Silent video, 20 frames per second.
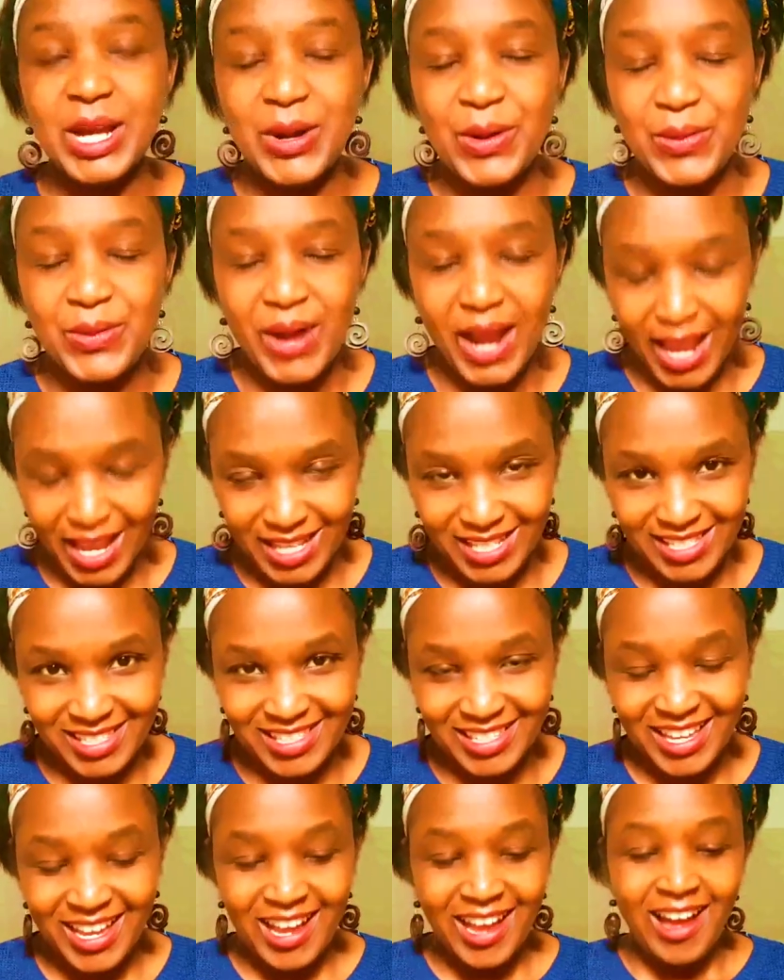
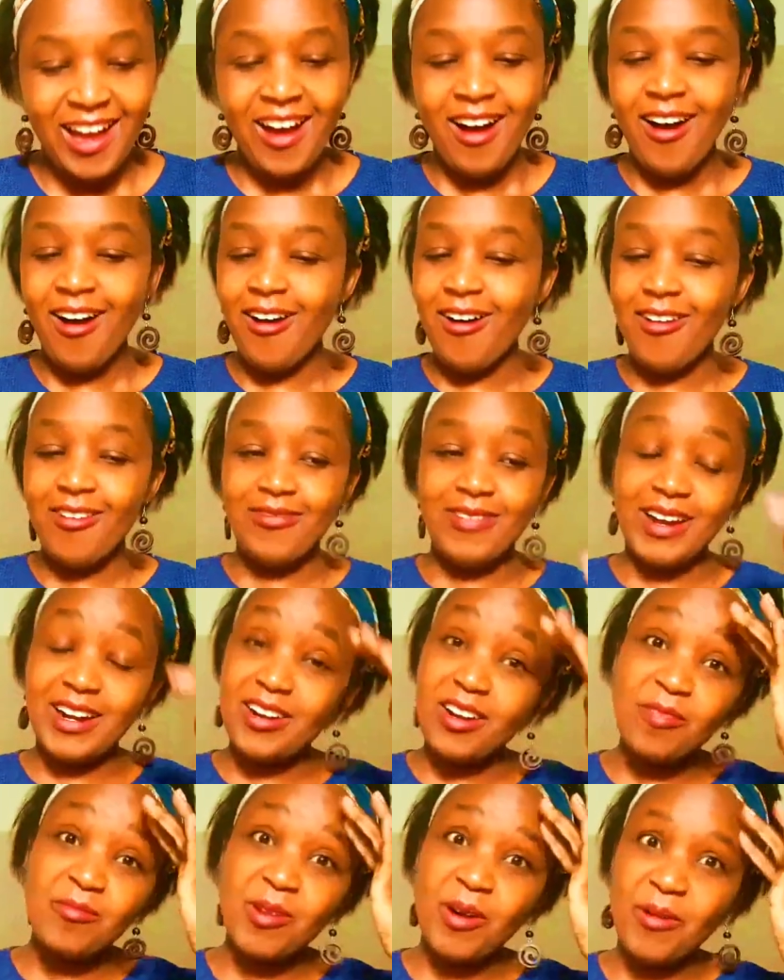stress of
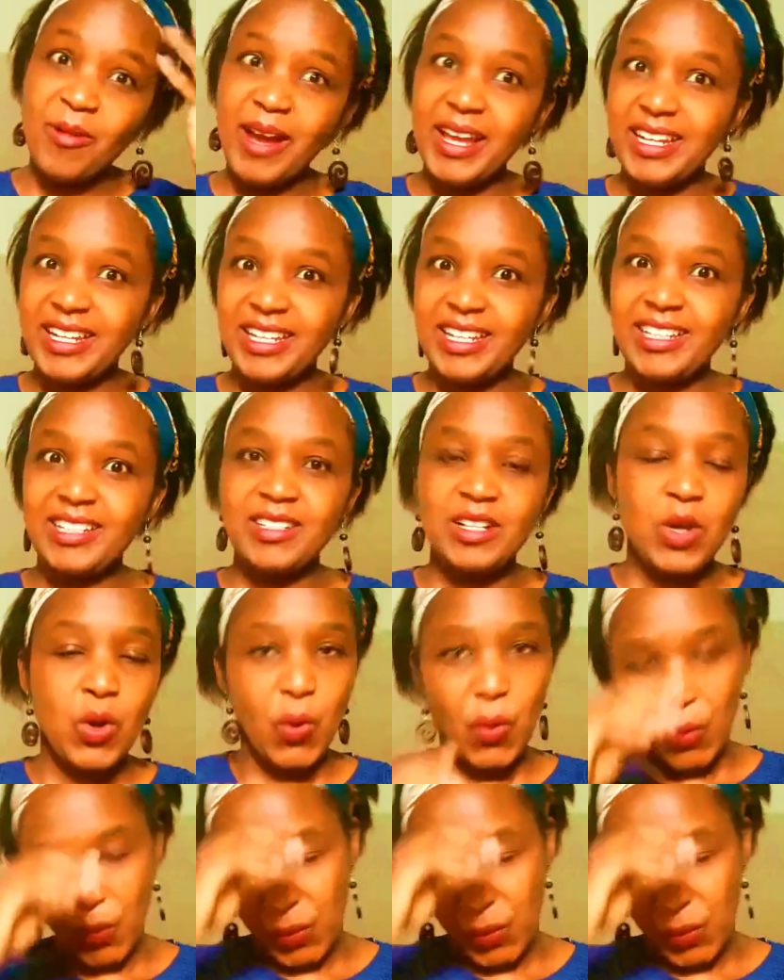a normal wedding.